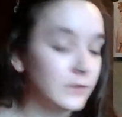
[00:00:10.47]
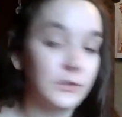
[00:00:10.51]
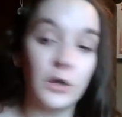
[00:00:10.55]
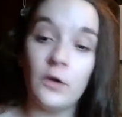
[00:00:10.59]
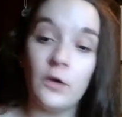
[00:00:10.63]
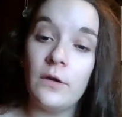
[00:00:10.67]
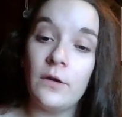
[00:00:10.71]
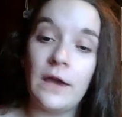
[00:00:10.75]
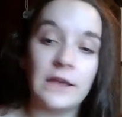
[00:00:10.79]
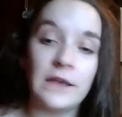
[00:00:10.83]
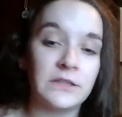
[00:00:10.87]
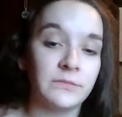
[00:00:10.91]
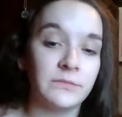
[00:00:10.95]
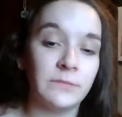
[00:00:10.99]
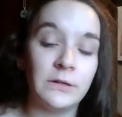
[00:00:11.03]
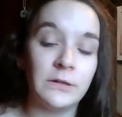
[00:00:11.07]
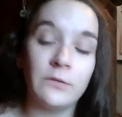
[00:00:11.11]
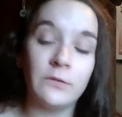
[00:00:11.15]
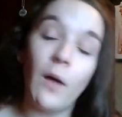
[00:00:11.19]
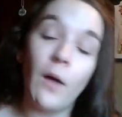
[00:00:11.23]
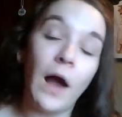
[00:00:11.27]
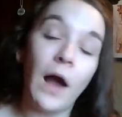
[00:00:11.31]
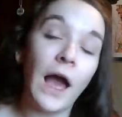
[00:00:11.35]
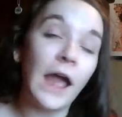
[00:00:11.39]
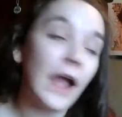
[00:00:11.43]
Don't ask me
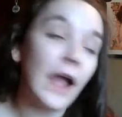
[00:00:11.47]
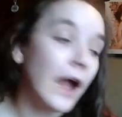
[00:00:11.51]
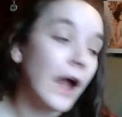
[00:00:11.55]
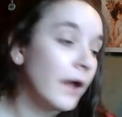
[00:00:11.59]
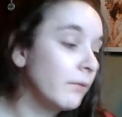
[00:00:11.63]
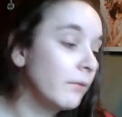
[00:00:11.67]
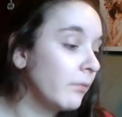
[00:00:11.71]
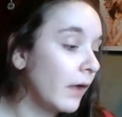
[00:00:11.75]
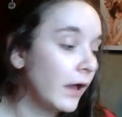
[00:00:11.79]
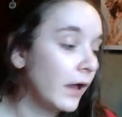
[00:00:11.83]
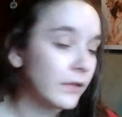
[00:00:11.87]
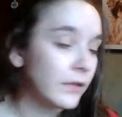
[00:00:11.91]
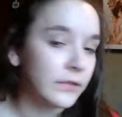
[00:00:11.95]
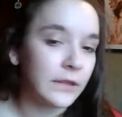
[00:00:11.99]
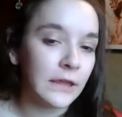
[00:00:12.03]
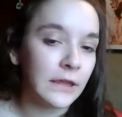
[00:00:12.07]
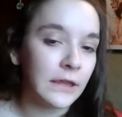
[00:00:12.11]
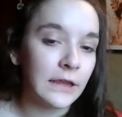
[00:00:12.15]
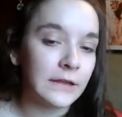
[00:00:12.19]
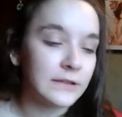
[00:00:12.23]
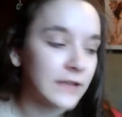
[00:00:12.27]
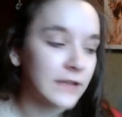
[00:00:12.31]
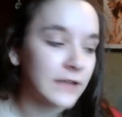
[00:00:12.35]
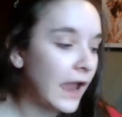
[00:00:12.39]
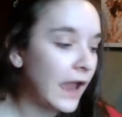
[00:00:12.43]
why I bought
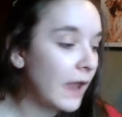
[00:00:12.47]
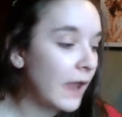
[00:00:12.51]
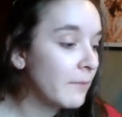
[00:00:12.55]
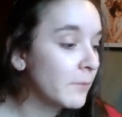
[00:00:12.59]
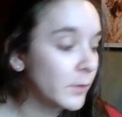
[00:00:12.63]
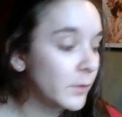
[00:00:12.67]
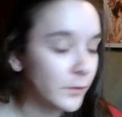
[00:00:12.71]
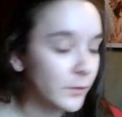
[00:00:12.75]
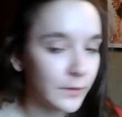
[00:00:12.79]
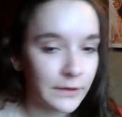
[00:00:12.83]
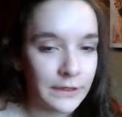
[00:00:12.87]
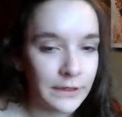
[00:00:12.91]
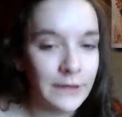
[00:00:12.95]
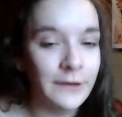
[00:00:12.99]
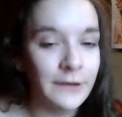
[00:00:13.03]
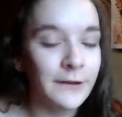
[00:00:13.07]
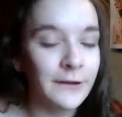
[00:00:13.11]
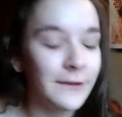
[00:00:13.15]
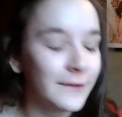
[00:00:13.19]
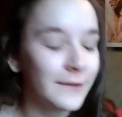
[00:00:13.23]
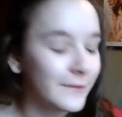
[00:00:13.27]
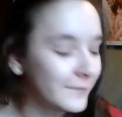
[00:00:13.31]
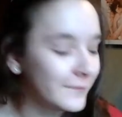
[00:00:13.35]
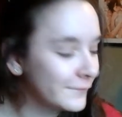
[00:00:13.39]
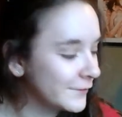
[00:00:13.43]
these, I'm already
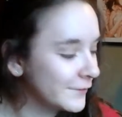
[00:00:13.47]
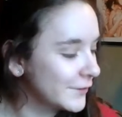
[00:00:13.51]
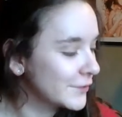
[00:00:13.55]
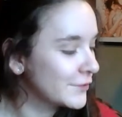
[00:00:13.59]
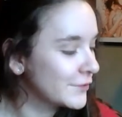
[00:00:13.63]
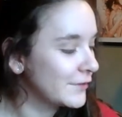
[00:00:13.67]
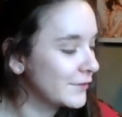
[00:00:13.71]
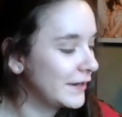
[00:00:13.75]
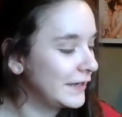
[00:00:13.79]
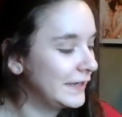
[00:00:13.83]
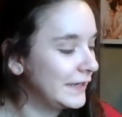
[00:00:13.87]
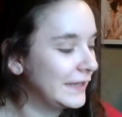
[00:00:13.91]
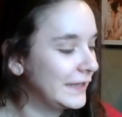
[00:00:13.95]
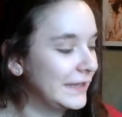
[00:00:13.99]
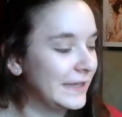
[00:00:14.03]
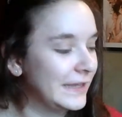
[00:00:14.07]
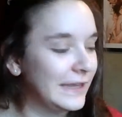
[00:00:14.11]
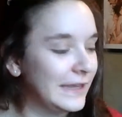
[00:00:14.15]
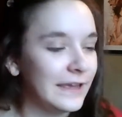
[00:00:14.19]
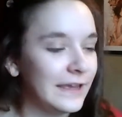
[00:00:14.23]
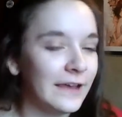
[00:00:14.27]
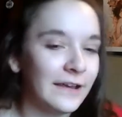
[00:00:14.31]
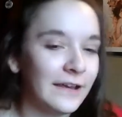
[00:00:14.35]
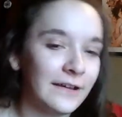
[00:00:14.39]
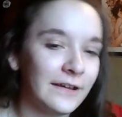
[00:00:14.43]
regretting
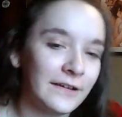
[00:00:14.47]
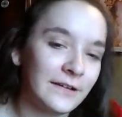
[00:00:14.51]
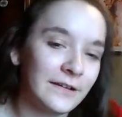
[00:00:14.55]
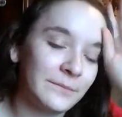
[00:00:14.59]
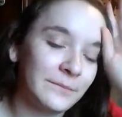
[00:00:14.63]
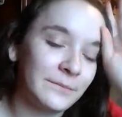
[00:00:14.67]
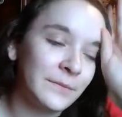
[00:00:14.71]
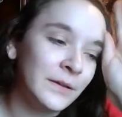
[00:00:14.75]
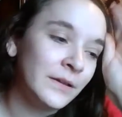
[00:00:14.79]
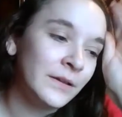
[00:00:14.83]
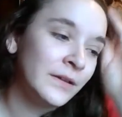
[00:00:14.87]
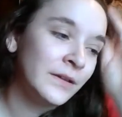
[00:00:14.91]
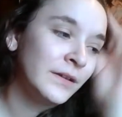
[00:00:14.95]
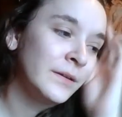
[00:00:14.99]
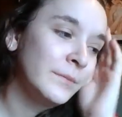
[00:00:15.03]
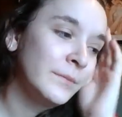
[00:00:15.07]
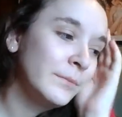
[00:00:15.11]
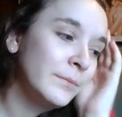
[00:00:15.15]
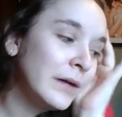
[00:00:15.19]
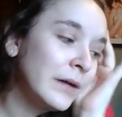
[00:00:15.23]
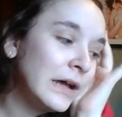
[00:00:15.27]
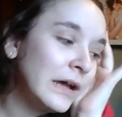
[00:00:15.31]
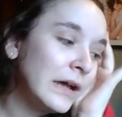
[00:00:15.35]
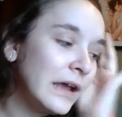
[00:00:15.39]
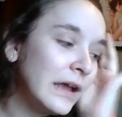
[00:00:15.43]
it,
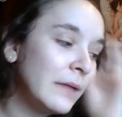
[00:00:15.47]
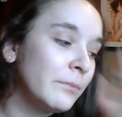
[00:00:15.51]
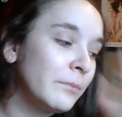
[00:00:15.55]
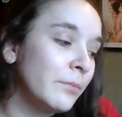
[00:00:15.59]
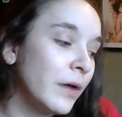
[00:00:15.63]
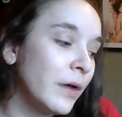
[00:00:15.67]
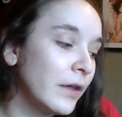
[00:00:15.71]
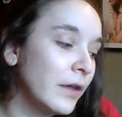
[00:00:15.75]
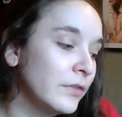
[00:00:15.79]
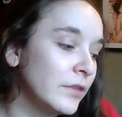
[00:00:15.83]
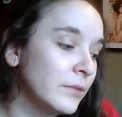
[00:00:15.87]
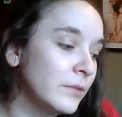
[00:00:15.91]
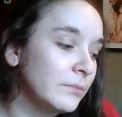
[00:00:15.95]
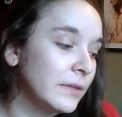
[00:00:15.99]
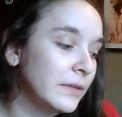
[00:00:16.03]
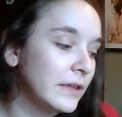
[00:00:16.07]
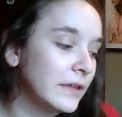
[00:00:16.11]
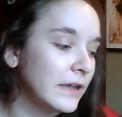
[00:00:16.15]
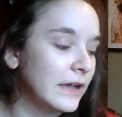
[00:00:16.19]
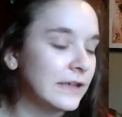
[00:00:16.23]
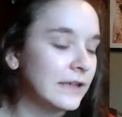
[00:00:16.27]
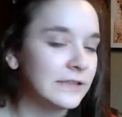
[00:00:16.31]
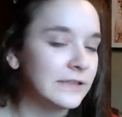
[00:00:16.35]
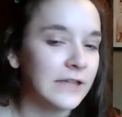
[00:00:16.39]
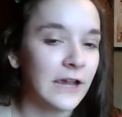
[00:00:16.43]
but I bought them
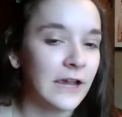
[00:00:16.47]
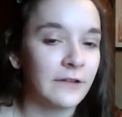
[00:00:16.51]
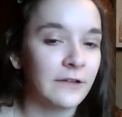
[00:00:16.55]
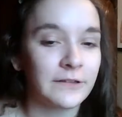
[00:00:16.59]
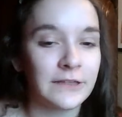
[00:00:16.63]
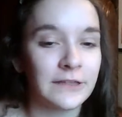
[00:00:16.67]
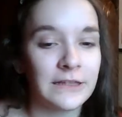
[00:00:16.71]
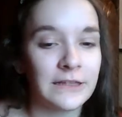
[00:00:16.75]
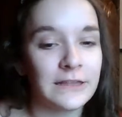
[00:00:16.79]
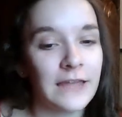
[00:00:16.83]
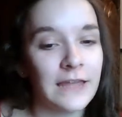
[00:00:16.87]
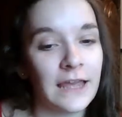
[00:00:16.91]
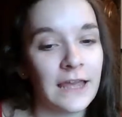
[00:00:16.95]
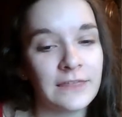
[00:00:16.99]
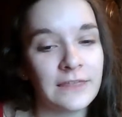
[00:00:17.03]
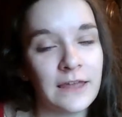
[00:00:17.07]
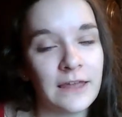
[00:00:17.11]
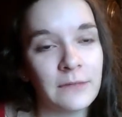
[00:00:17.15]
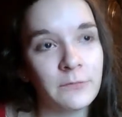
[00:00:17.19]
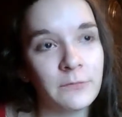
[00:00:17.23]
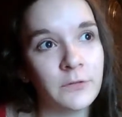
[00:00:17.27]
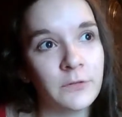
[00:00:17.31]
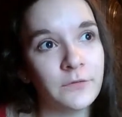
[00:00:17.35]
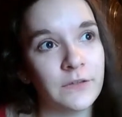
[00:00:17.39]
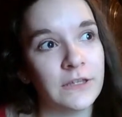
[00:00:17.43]
because I really like
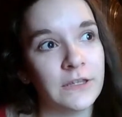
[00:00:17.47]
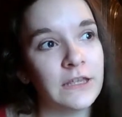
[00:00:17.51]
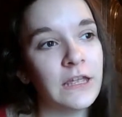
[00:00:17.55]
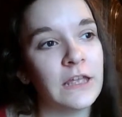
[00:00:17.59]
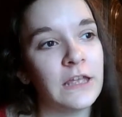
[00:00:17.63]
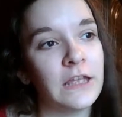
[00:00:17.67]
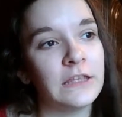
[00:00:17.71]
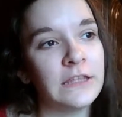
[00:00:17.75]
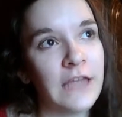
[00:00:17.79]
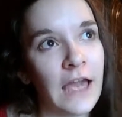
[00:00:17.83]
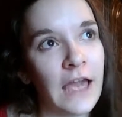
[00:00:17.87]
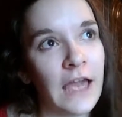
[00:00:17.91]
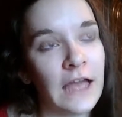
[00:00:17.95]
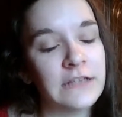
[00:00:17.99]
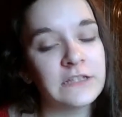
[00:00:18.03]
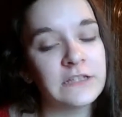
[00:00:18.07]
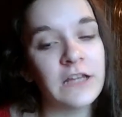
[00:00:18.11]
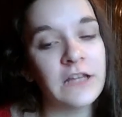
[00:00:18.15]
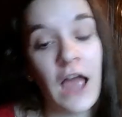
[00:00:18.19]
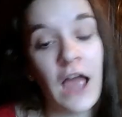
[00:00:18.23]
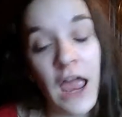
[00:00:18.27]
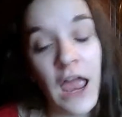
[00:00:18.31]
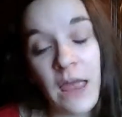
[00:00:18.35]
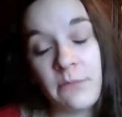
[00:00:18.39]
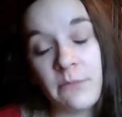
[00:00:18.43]
that movie. Yes,
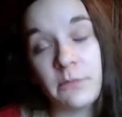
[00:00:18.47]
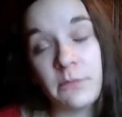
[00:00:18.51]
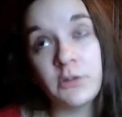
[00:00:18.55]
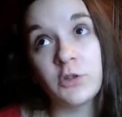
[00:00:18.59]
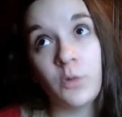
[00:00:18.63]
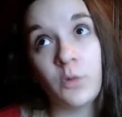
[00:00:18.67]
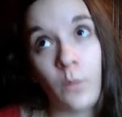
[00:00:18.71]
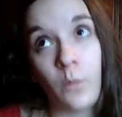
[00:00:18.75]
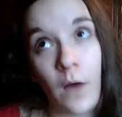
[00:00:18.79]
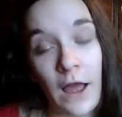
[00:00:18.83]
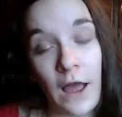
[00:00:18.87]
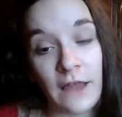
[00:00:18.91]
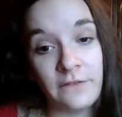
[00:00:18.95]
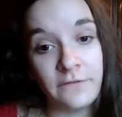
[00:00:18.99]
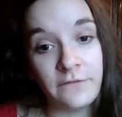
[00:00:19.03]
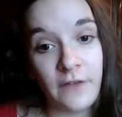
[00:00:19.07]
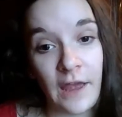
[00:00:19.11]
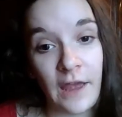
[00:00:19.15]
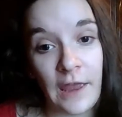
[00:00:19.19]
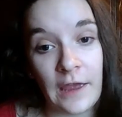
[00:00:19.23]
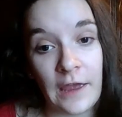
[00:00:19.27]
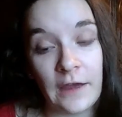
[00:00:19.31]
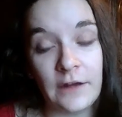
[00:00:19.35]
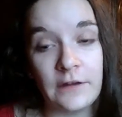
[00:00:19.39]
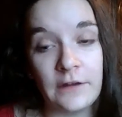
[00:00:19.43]
I am a Twi
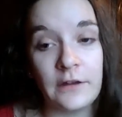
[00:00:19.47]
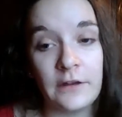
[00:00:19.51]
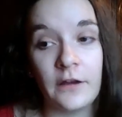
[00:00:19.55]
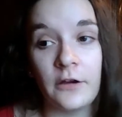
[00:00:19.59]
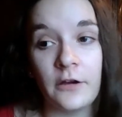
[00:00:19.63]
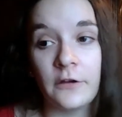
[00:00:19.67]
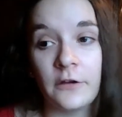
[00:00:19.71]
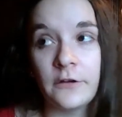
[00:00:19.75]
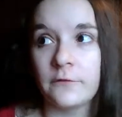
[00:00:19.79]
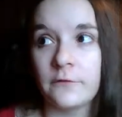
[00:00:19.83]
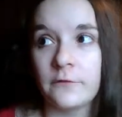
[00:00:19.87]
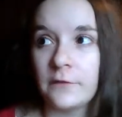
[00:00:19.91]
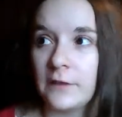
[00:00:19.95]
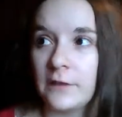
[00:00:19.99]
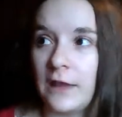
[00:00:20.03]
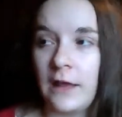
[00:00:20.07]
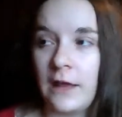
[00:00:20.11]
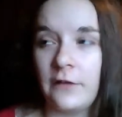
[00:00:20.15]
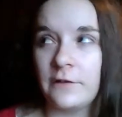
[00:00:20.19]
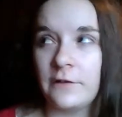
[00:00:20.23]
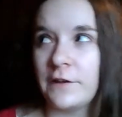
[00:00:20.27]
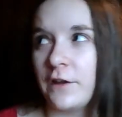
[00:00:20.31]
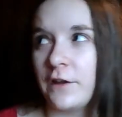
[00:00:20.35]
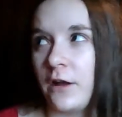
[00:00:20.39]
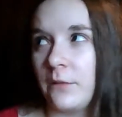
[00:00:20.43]
fan, or what the
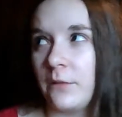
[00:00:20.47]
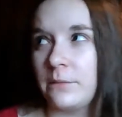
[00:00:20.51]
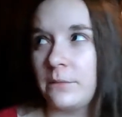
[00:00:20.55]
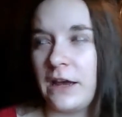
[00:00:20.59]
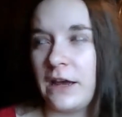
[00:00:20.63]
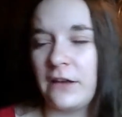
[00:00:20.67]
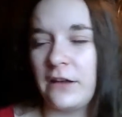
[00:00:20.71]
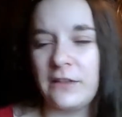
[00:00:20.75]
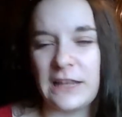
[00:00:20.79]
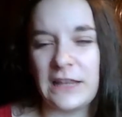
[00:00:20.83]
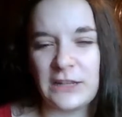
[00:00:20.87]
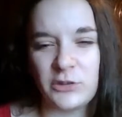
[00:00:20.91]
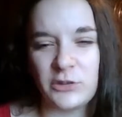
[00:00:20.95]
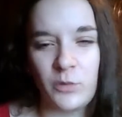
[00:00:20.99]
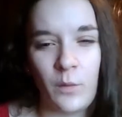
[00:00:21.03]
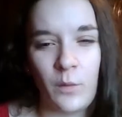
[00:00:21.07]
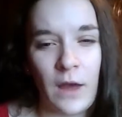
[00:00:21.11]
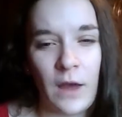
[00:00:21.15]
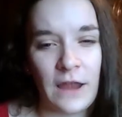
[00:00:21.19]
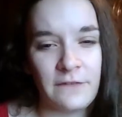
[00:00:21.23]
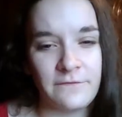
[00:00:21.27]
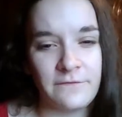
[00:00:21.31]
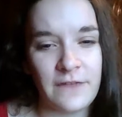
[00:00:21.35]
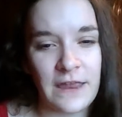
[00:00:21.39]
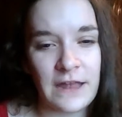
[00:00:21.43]
hell you call them now, like
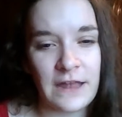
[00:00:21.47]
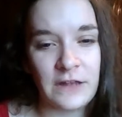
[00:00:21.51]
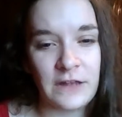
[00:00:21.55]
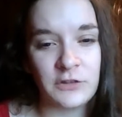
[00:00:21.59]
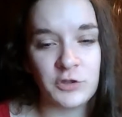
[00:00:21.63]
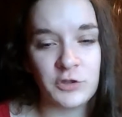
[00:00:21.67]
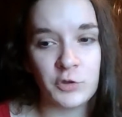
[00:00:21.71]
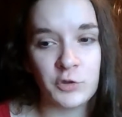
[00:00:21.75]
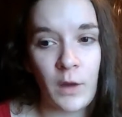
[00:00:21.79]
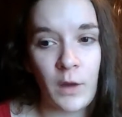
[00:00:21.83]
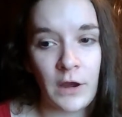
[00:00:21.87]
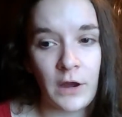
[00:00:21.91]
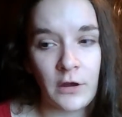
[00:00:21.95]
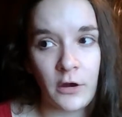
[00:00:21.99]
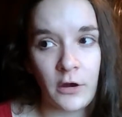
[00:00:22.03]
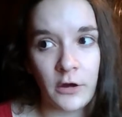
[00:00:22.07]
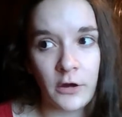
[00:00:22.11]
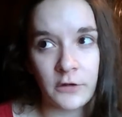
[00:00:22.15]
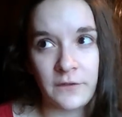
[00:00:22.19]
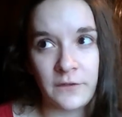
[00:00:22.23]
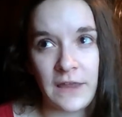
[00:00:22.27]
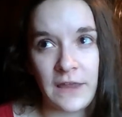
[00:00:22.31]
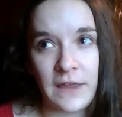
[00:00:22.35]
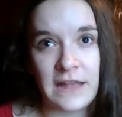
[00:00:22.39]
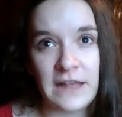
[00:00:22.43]
Twi fans, Twi
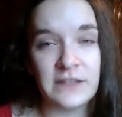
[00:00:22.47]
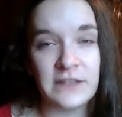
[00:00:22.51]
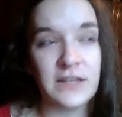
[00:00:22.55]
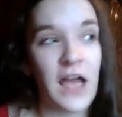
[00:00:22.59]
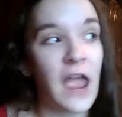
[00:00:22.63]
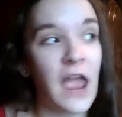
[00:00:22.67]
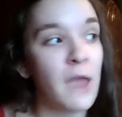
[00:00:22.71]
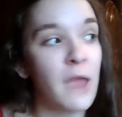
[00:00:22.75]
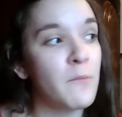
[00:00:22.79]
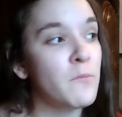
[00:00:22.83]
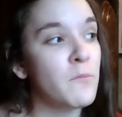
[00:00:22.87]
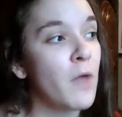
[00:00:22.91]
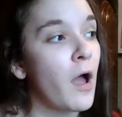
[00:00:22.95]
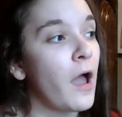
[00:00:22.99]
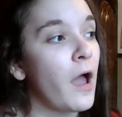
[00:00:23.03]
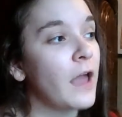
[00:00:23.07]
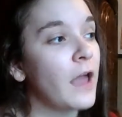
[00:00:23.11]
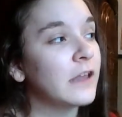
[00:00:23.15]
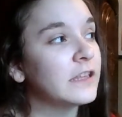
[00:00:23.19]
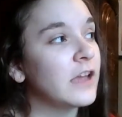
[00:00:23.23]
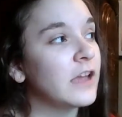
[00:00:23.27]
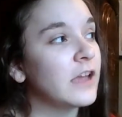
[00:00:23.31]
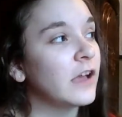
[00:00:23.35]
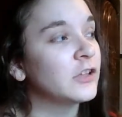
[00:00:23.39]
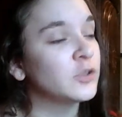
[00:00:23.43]
Hard fans. I am
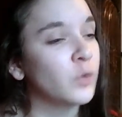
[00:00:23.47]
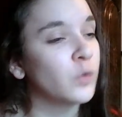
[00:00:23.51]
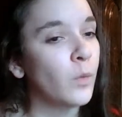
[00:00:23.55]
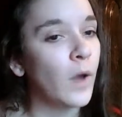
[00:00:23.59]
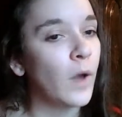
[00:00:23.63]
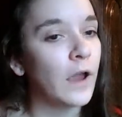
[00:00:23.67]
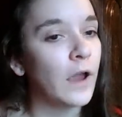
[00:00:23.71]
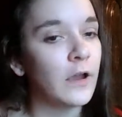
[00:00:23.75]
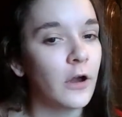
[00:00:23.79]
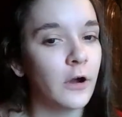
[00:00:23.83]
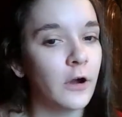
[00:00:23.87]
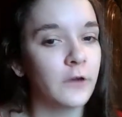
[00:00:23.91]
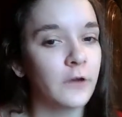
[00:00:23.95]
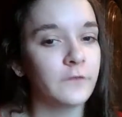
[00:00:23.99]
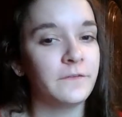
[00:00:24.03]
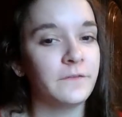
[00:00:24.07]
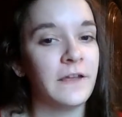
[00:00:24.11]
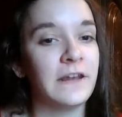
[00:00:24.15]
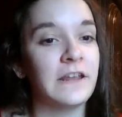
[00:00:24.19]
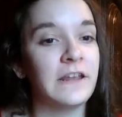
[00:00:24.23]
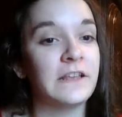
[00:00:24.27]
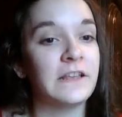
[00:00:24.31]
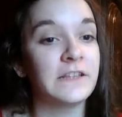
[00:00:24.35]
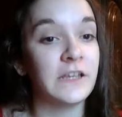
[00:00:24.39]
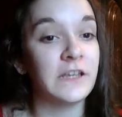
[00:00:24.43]
not a Twi Hard
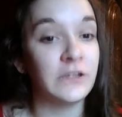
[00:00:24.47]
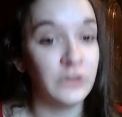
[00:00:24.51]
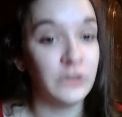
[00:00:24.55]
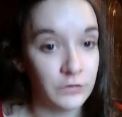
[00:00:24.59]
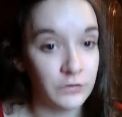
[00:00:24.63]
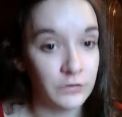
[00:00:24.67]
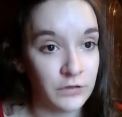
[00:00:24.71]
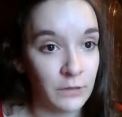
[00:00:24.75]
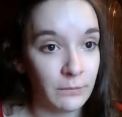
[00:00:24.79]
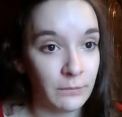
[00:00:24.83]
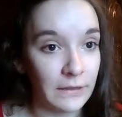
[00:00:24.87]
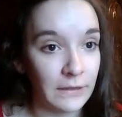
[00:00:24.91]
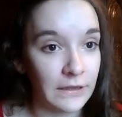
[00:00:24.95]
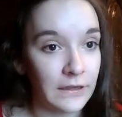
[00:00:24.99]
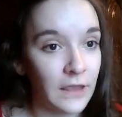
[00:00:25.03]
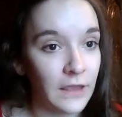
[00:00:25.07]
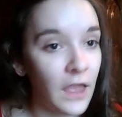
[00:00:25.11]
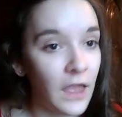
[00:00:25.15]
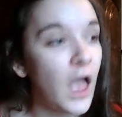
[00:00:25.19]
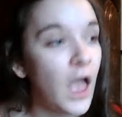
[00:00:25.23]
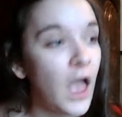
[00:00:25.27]
fan as I used to be.